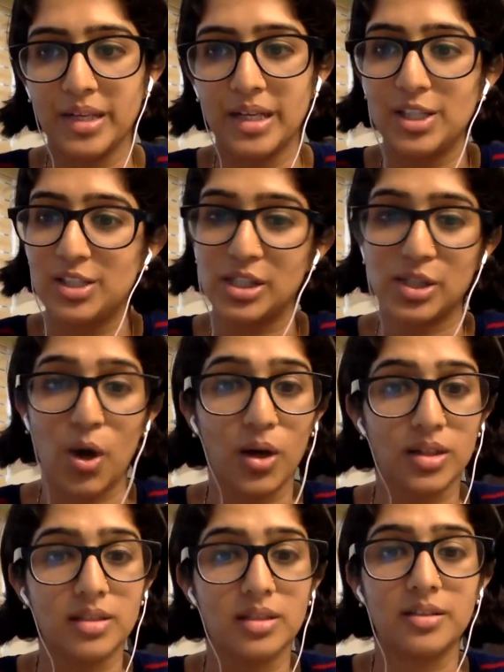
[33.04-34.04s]
She has
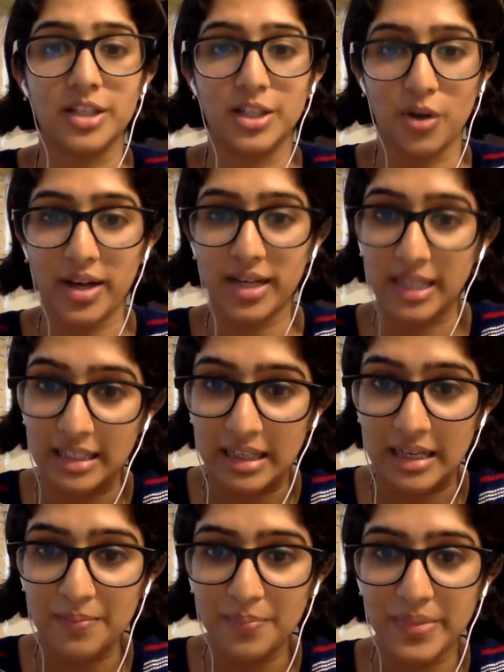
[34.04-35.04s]
authored Redrawing
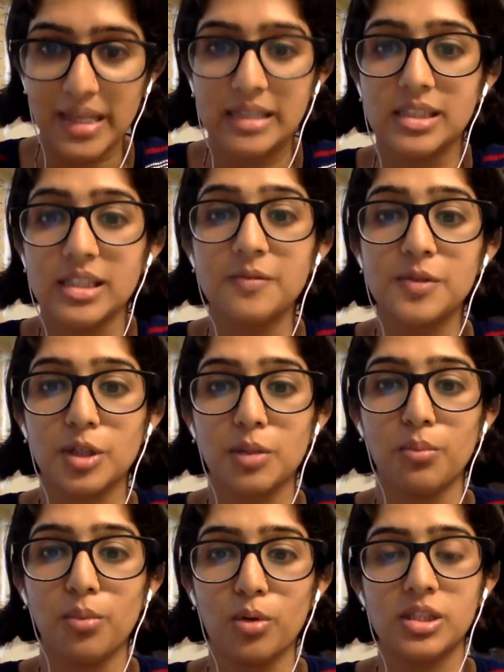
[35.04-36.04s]
India and serves on the
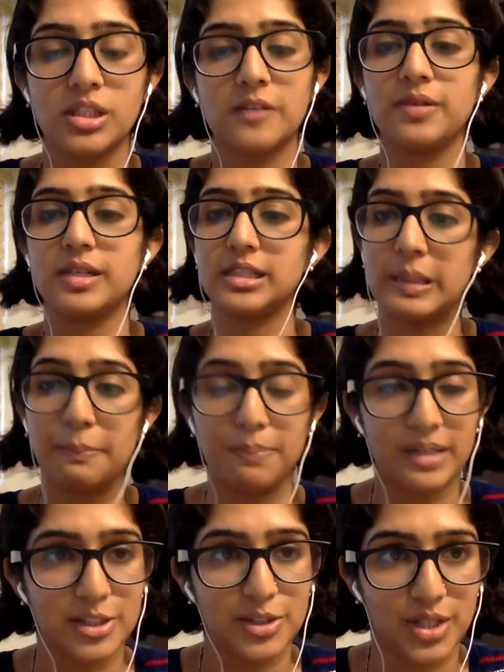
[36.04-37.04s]
boards of Simple
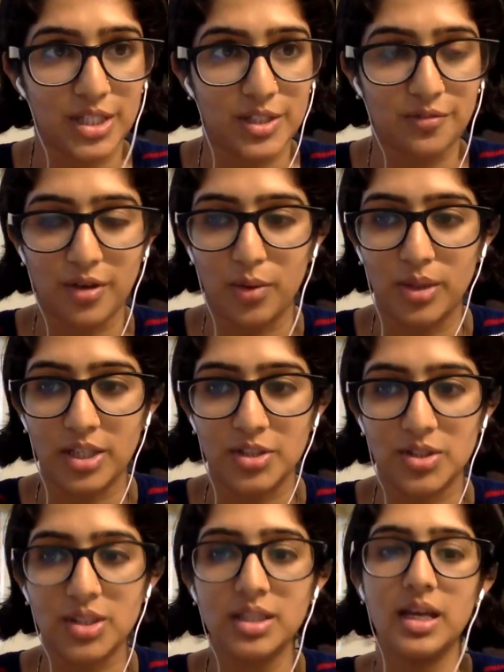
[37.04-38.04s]
Education
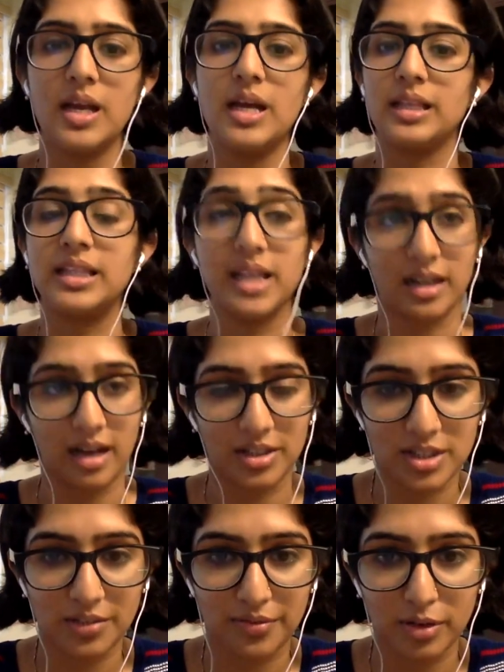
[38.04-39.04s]
Foundation, the
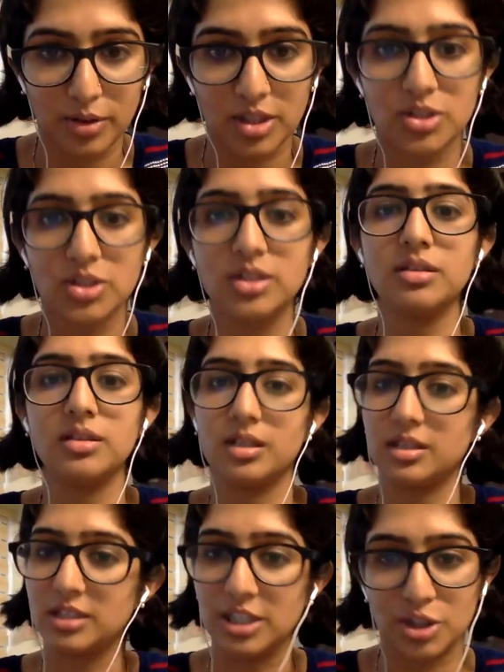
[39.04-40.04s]
Akanksha Foundation,
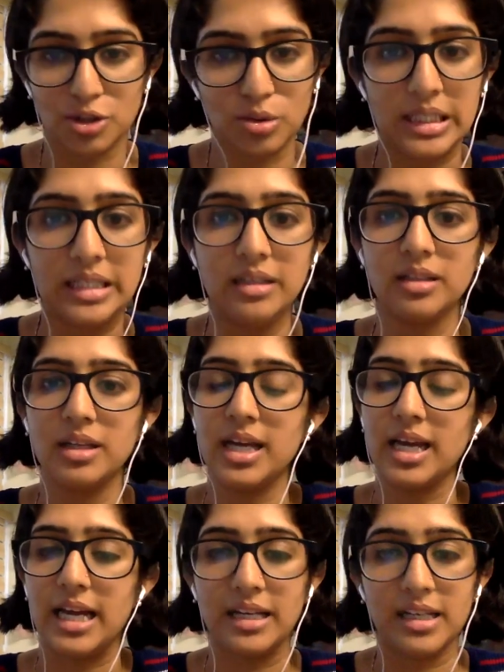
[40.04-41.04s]
Teach to Lead,
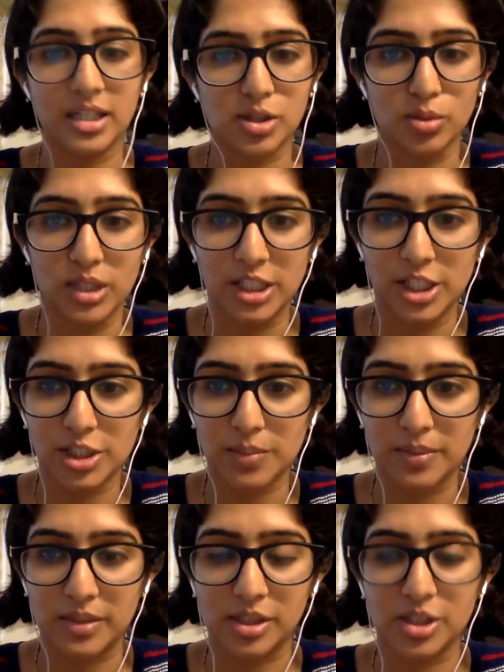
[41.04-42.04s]
India School Leadership
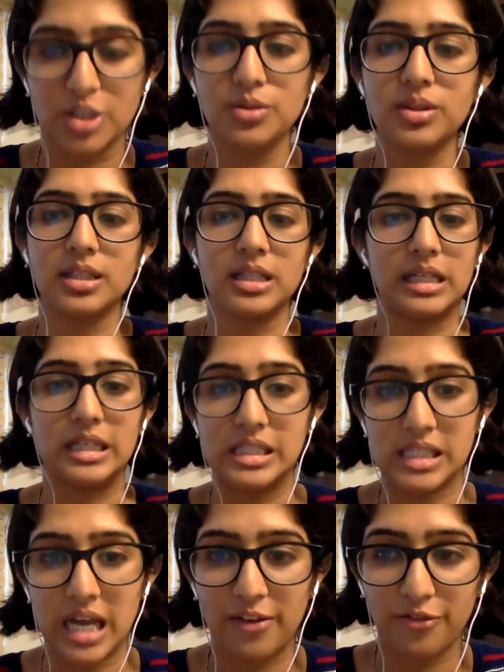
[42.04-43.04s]
Institute,
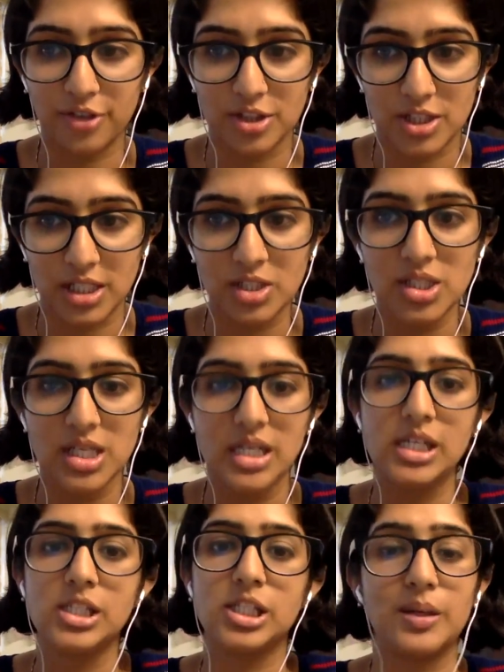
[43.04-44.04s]
Design for Change,
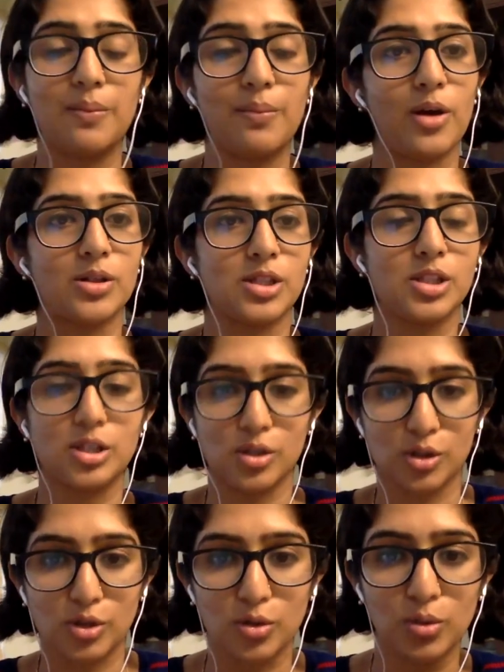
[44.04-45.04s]
Symbiosis
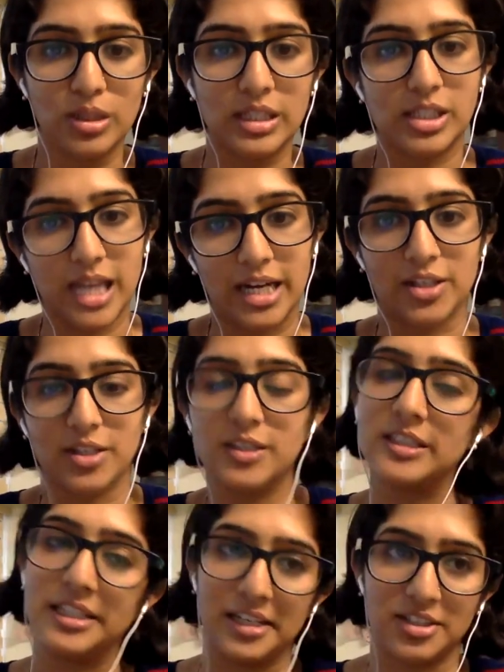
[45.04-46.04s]
School Central
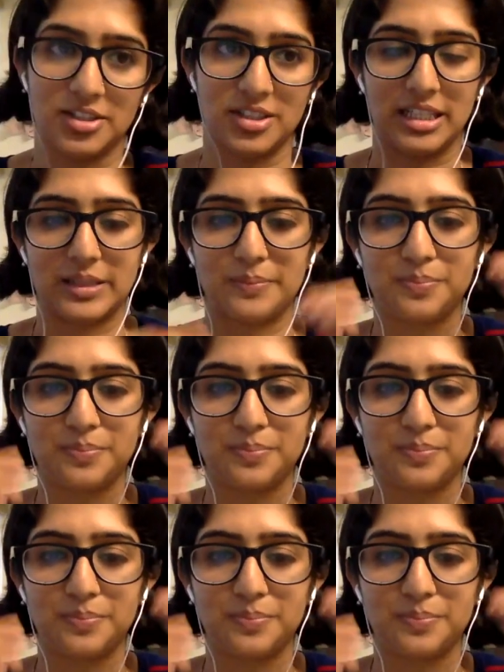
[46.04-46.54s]
Directorate.